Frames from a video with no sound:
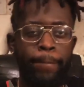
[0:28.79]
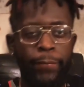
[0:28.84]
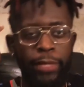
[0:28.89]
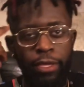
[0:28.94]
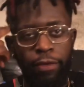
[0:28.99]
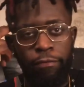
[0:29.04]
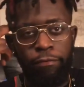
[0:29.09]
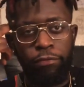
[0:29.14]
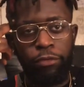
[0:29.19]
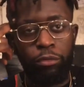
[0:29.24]

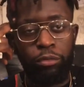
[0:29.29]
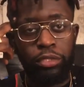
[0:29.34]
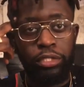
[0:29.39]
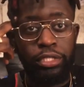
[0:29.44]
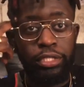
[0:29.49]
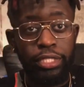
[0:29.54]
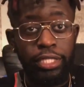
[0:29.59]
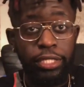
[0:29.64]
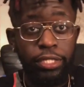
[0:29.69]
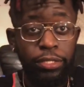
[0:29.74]
if you
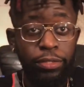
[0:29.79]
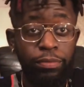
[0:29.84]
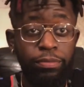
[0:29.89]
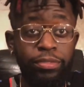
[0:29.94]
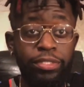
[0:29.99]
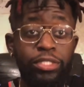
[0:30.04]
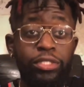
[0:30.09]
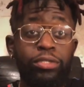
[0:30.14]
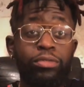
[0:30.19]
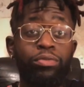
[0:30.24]
still
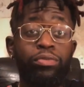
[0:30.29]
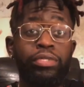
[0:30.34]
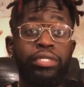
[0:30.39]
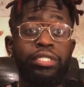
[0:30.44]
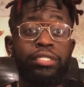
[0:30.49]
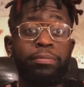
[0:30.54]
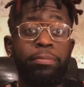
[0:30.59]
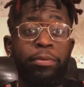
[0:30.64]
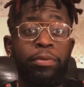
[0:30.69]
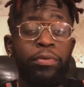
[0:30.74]
to
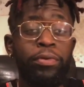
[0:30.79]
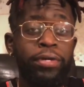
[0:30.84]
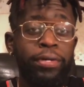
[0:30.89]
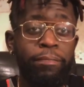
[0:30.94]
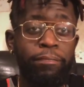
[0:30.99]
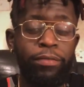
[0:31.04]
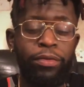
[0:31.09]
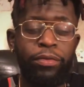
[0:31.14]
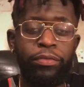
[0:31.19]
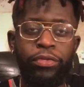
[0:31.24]
this
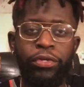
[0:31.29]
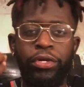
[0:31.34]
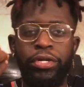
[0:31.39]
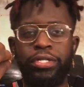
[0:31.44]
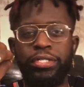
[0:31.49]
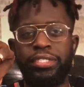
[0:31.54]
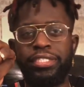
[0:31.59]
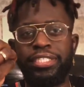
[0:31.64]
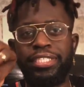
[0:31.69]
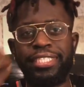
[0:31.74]
point don't
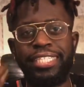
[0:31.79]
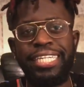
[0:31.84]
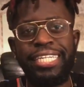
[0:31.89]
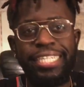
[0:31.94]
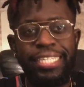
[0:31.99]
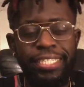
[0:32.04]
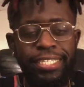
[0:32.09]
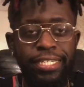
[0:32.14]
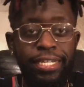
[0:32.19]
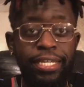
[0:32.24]
understand